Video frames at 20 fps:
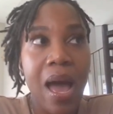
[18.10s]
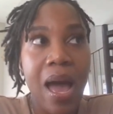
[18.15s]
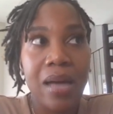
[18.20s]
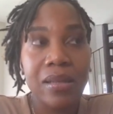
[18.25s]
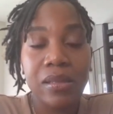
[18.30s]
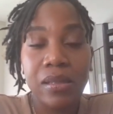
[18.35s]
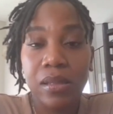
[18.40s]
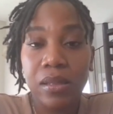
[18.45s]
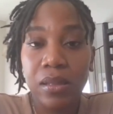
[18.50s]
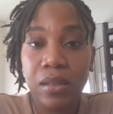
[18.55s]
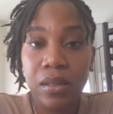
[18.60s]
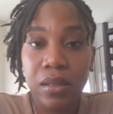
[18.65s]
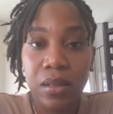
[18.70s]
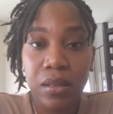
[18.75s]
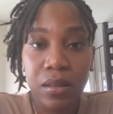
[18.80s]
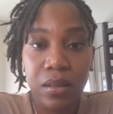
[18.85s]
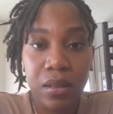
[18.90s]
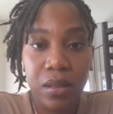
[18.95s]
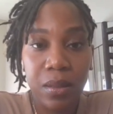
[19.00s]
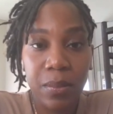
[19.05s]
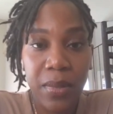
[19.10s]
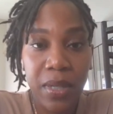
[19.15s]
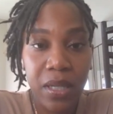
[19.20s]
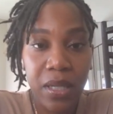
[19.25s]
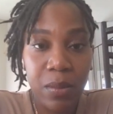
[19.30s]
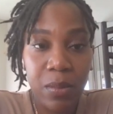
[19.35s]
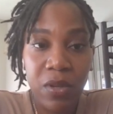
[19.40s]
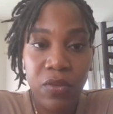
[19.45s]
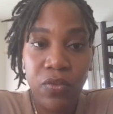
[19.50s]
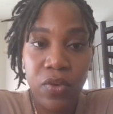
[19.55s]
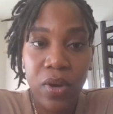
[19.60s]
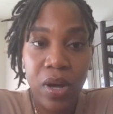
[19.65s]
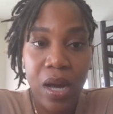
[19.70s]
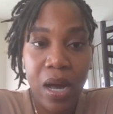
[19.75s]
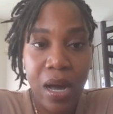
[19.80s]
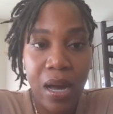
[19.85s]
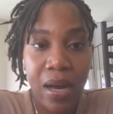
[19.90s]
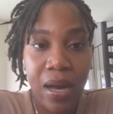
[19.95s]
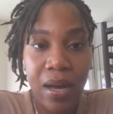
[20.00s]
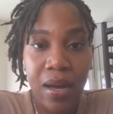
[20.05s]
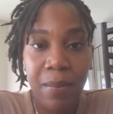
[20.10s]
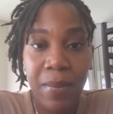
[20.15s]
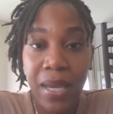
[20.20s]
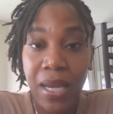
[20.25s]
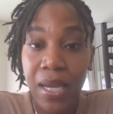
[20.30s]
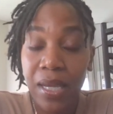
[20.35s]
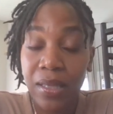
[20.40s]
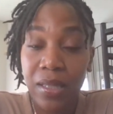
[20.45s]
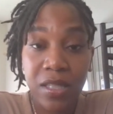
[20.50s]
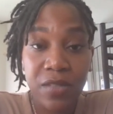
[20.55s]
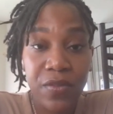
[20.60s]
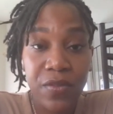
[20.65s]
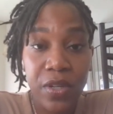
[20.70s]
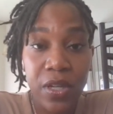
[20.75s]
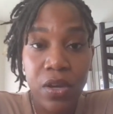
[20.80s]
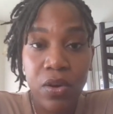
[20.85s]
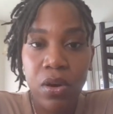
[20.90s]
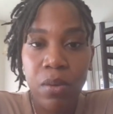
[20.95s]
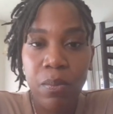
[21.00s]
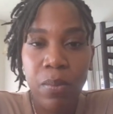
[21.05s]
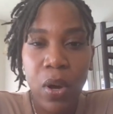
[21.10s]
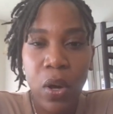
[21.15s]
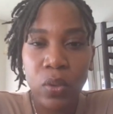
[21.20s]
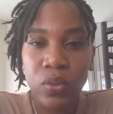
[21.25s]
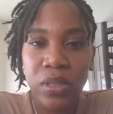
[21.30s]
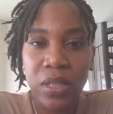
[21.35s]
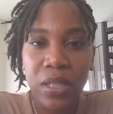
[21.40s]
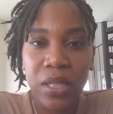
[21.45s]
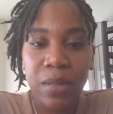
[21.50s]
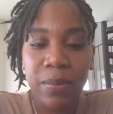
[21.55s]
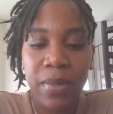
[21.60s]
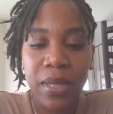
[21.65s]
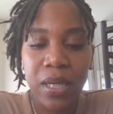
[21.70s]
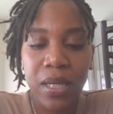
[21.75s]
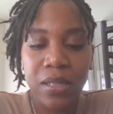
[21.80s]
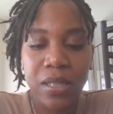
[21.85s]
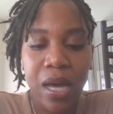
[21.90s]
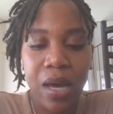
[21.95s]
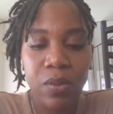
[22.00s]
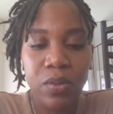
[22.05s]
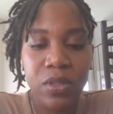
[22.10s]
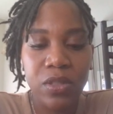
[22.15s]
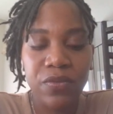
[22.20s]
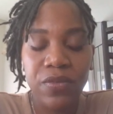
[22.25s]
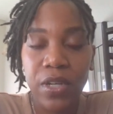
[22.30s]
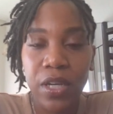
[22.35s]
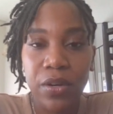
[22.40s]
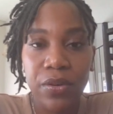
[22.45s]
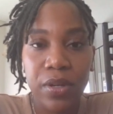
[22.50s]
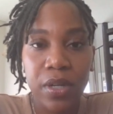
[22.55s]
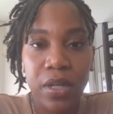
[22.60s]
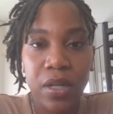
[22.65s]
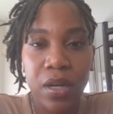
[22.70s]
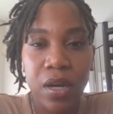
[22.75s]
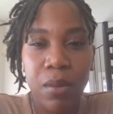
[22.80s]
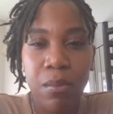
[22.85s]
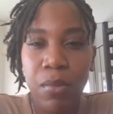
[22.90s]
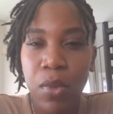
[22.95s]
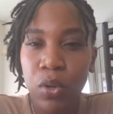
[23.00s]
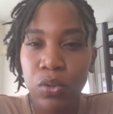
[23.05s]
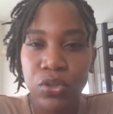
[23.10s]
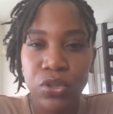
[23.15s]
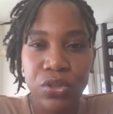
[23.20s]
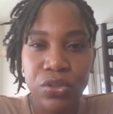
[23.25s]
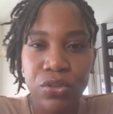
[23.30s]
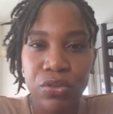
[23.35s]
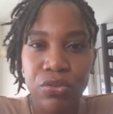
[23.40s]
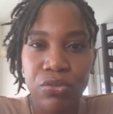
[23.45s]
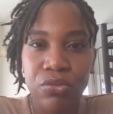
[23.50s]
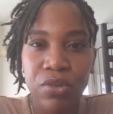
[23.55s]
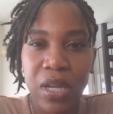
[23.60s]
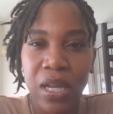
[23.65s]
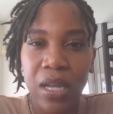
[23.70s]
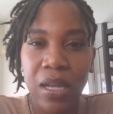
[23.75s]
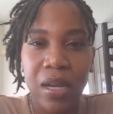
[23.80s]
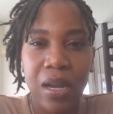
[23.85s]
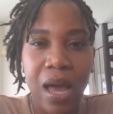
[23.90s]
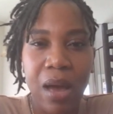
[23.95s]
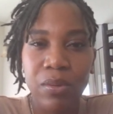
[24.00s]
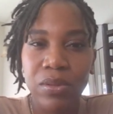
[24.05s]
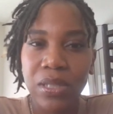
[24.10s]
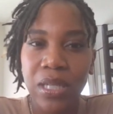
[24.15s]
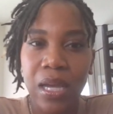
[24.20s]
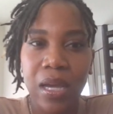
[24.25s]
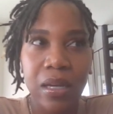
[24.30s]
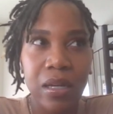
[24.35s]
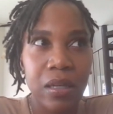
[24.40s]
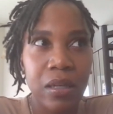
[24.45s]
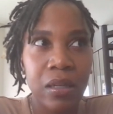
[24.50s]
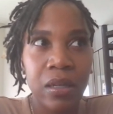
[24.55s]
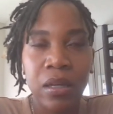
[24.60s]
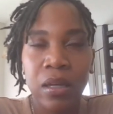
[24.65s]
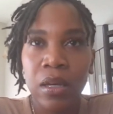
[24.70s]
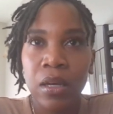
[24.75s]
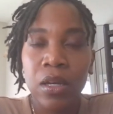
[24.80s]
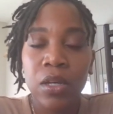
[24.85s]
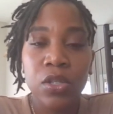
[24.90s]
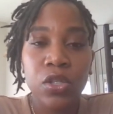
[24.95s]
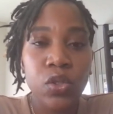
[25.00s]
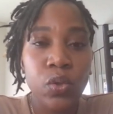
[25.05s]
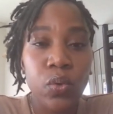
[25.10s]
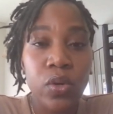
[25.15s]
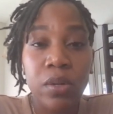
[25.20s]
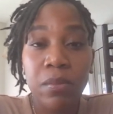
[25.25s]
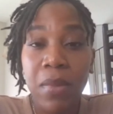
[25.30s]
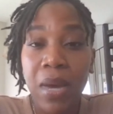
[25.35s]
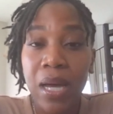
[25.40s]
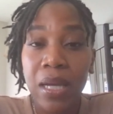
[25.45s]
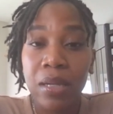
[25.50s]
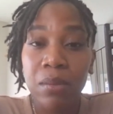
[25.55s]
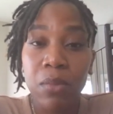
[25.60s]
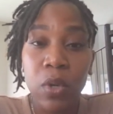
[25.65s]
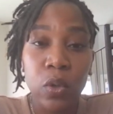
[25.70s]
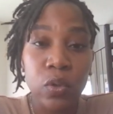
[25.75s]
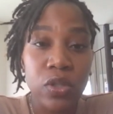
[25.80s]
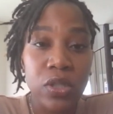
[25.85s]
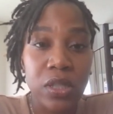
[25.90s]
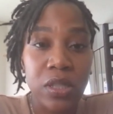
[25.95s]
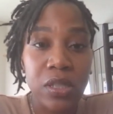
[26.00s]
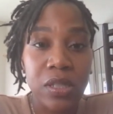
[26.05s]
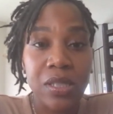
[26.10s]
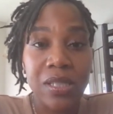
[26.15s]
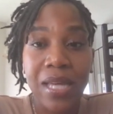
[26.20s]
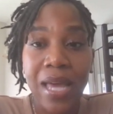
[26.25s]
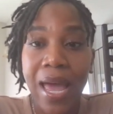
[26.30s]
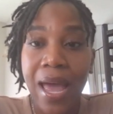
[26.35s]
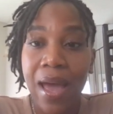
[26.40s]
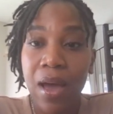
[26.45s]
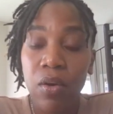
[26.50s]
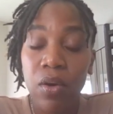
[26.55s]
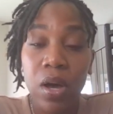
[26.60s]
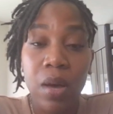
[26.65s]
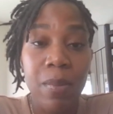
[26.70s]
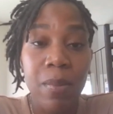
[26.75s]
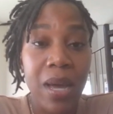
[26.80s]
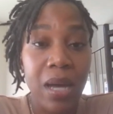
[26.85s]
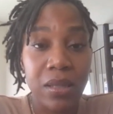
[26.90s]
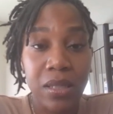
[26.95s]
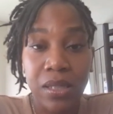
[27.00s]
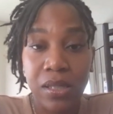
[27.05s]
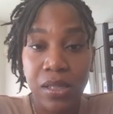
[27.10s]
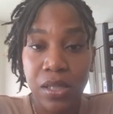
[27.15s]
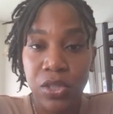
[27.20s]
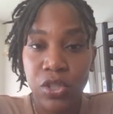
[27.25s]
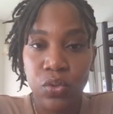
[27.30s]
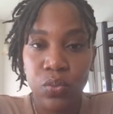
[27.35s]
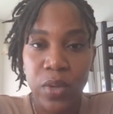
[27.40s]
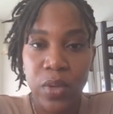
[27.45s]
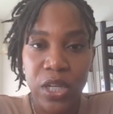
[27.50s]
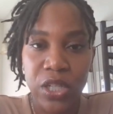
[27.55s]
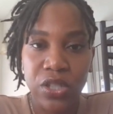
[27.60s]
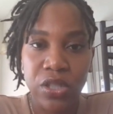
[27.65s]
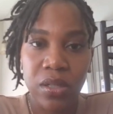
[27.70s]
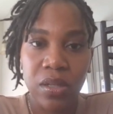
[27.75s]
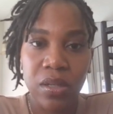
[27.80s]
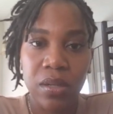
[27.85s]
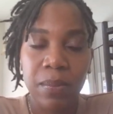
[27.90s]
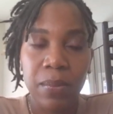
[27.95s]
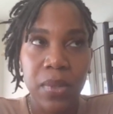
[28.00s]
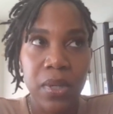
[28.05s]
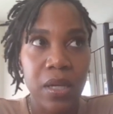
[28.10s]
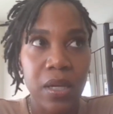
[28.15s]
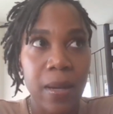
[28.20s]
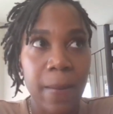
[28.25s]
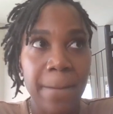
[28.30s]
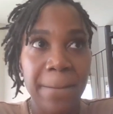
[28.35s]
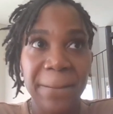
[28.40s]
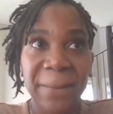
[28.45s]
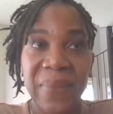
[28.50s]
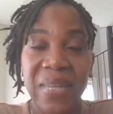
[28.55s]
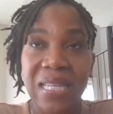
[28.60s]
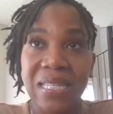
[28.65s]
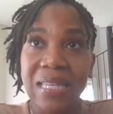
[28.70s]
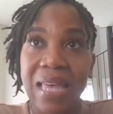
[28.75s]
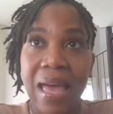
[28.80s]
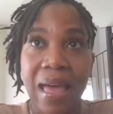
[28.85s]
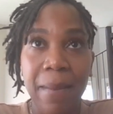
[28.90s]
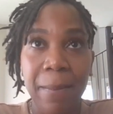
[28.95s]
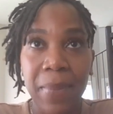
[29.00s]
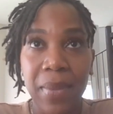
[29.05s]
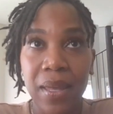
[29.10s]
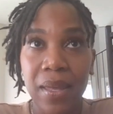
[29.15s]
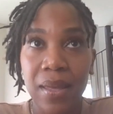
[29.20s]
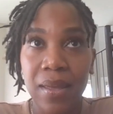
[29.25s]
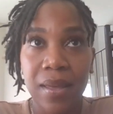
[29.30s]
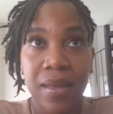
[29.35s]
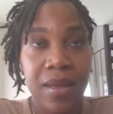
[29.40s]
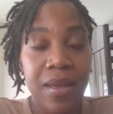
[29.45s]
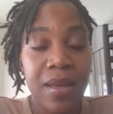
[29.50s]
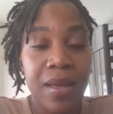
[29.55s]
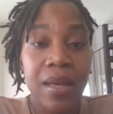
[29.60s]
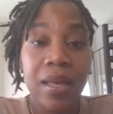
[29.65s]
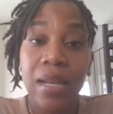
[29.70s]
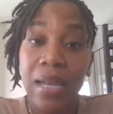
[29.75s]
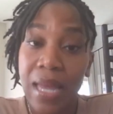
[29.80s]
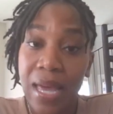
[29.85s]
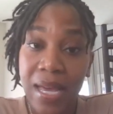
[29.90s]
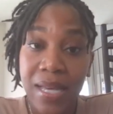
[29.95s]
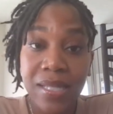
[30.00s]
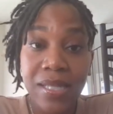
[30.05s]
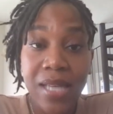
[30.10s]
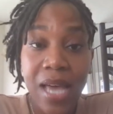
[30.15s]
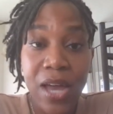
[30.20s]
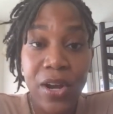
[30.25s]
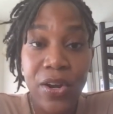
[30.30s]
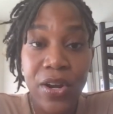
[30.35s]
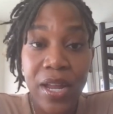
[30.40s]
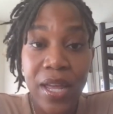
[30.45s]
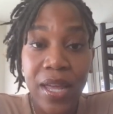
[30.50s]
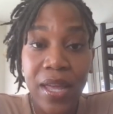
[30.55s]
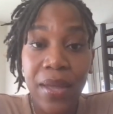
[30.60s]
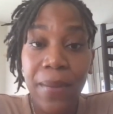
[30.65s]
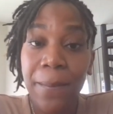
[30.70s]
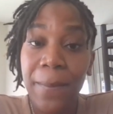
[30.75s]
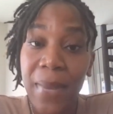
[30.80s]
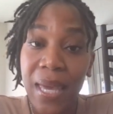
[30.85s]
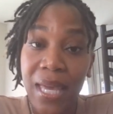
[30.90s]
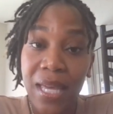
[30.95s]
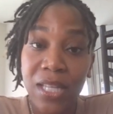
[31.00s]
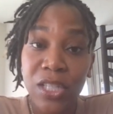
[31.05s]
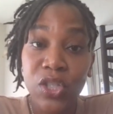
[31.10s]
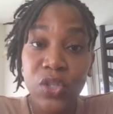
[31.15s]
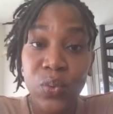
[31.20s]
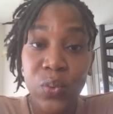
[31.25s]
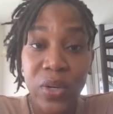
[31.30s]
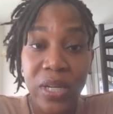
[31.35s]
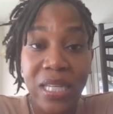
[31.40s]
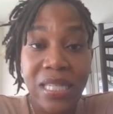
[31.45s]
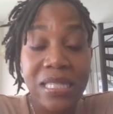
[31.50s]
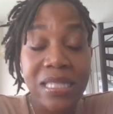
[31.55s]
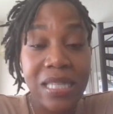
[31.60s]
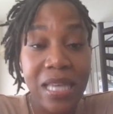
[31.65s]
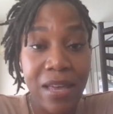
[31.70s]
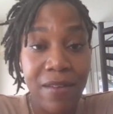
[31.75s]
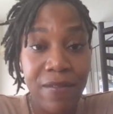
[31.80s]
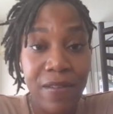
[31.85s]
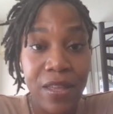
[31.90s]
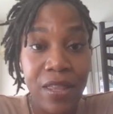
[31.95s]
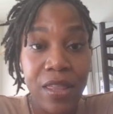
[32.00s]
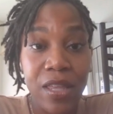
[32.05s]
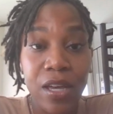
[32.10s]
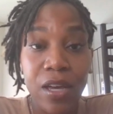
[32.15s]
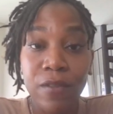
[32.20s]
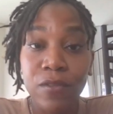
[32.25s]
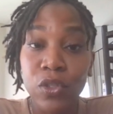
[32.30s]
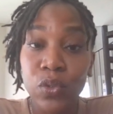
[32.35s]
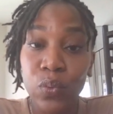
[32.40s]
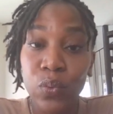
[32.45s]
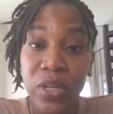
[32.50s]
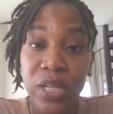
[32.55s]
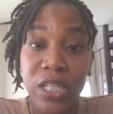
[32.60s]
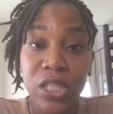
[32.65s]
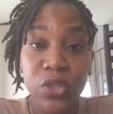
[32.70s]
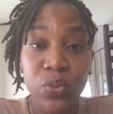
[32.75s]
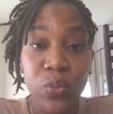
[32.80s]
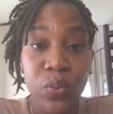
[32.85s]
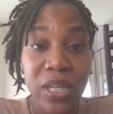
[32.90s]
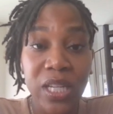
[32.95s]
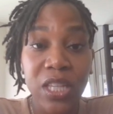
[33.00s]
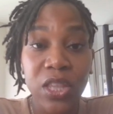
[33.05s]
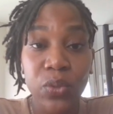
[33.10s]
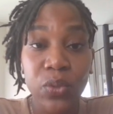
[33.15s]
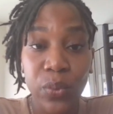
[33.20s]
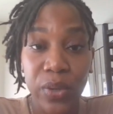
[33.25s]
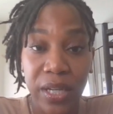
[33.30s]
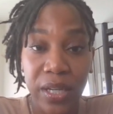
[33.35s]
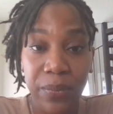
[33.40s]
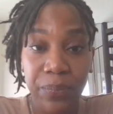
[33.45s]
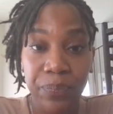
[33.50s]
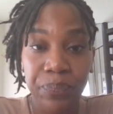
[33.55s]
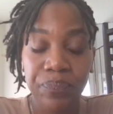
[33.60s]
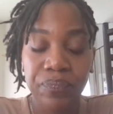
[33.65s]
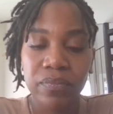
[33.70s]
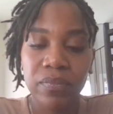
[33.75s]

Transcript: I took a minute before I made this video or posted it because I was very emotional and I was kind of sorting my emotions out about this situation. But this happened last Saturday, May 27th of 2023.